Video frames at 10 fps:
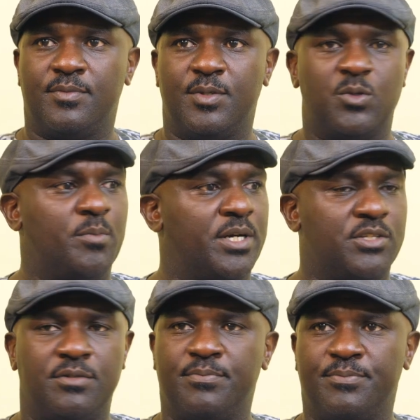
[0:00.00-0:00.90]
so
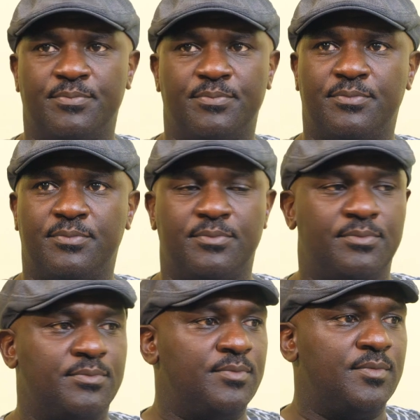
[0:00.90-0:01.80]
much.
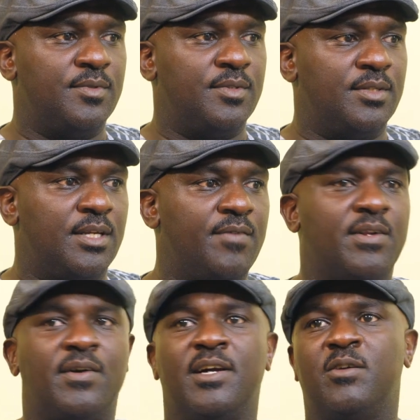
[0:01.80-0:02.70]

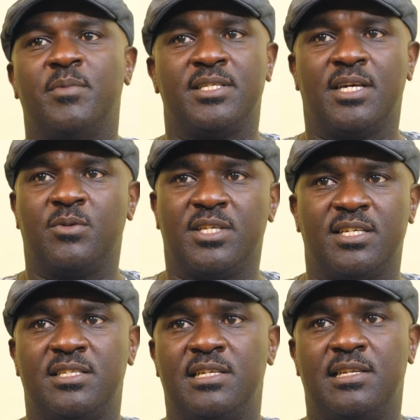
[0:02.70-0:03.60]
Even our arguments are not
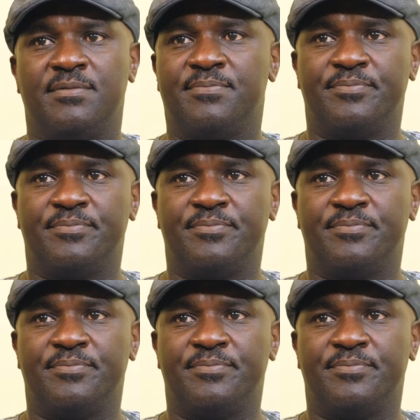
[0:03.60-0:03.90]
as silly.